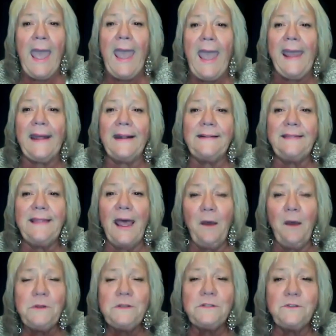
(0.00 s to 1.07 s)
And
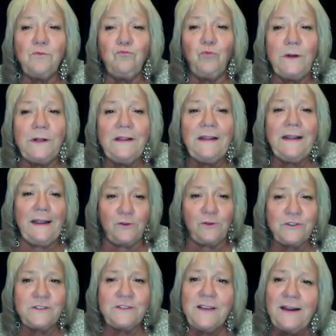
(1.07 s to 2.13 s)
that was really
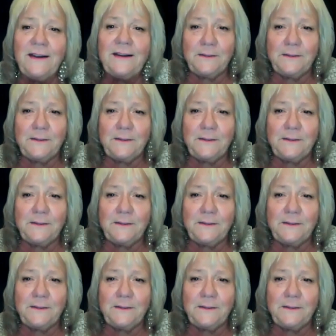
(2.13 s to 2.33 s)
interesting,